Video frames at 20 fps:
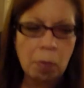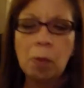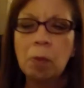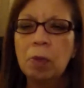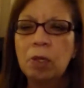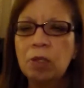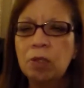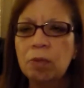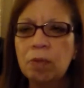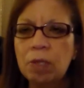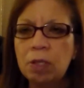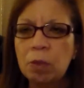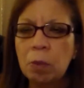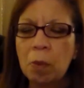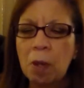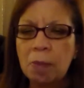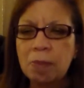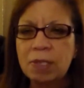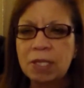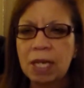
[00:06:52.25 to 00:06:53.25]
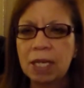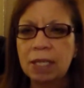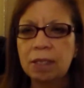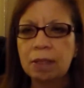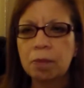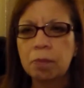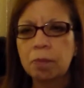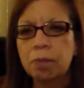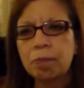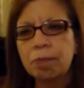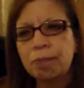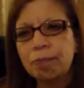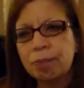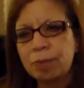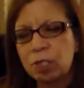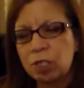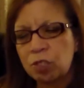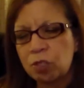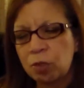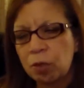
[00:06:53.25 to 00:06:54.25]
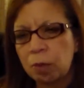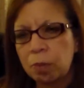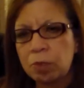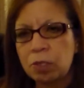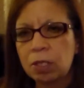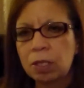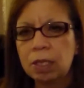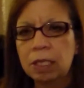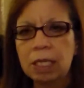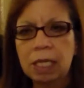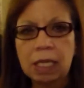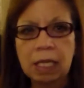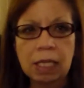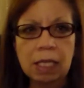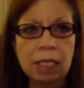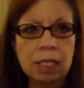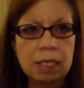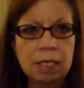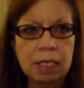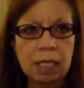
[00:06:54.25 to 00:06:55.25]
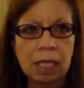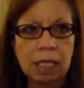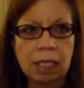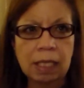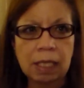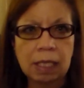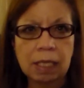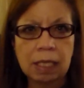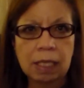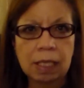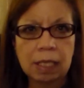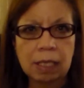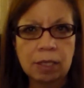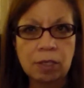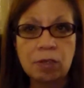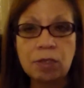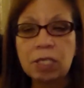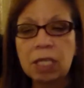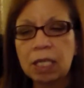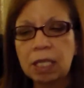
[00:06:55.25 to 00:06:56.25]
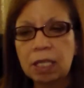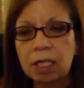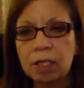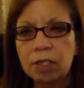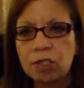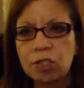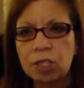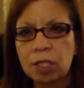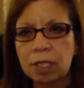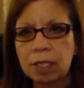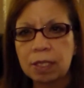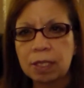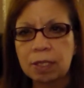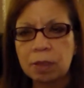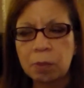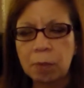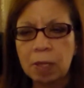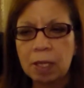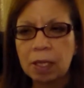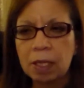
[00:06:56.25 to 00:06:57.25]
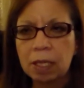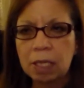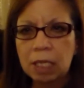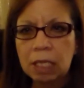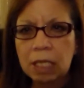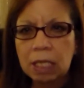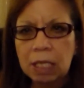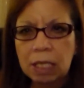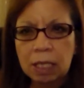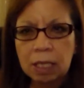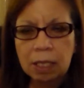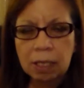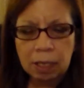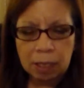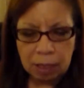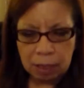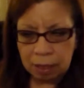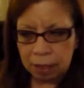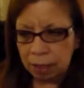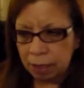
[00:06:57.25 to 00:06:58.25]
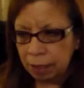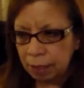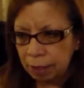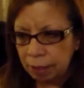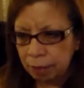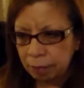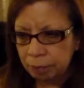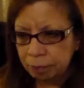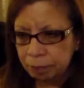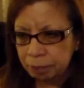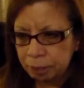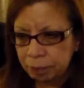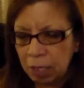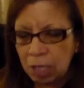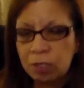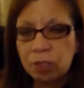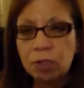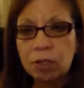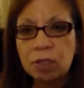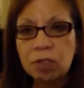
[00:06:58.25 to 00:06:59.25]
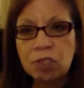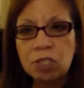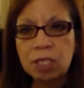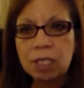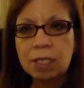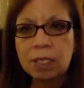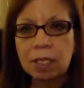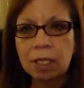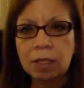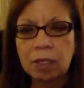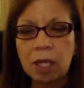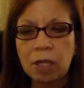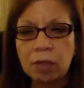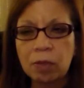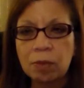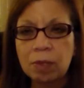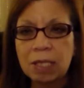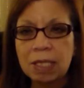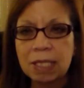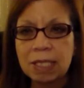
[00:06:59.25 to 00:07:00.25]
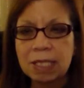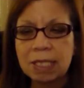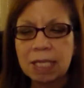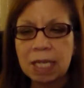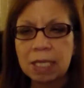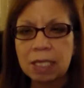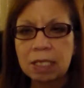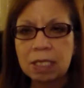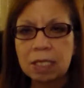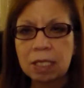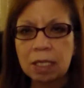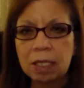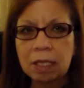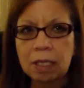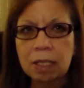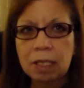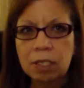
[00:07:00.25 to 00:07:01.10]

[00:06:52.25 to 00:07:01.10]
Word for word: But when you read a website description, yeah, it's like uh, you're taking a chance. Well, I took a chance on not only the scent